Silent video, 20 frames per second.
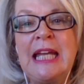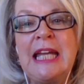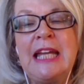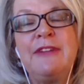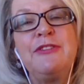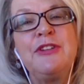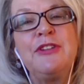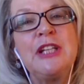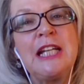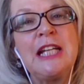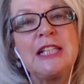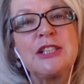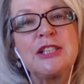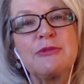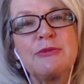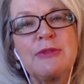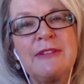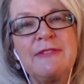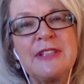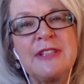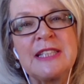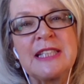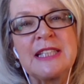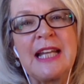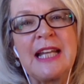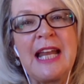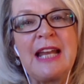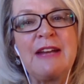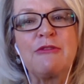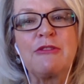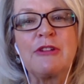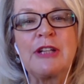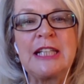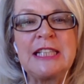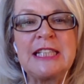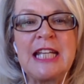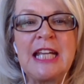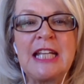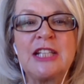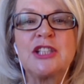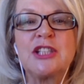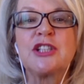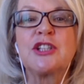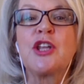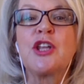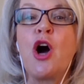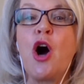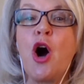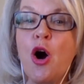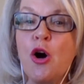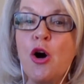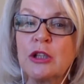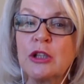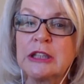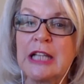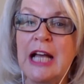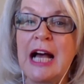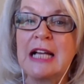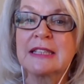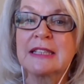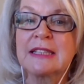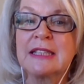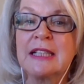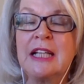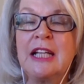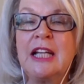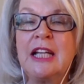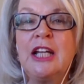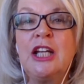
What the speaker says: If you need to revisit and reteach the whole class,